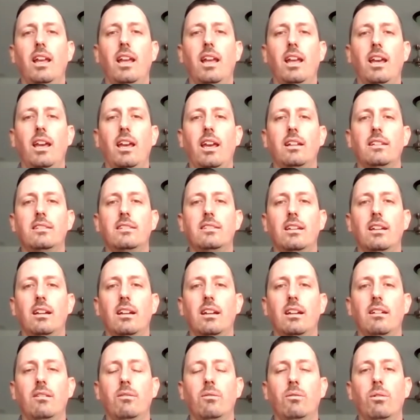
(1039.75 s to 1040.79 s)
and
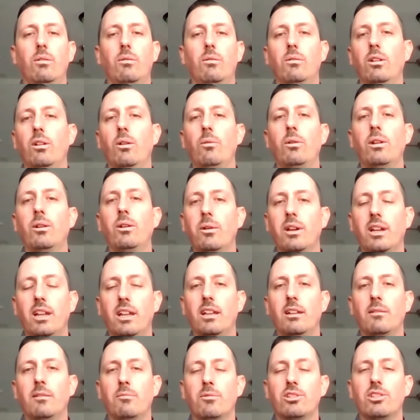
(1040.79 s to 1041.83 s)
when are we going
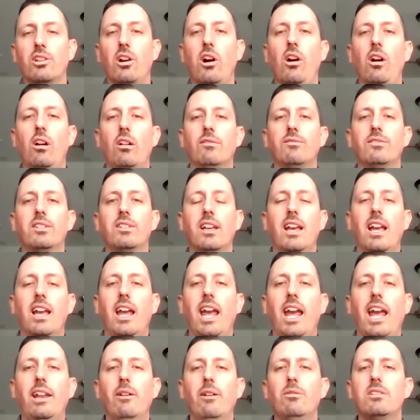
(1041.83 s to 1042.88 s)
to get them resolved?"
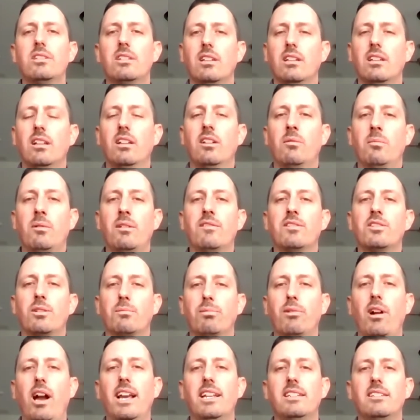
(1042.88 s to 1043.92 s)
And it was a little bit of a
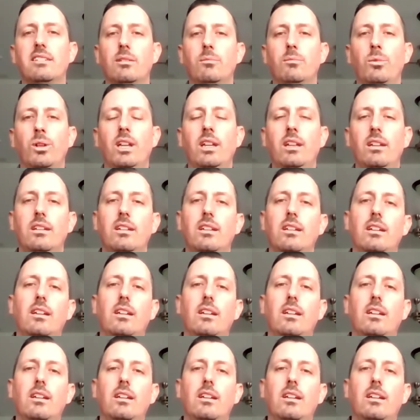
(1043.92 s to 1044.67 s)
surprise to me.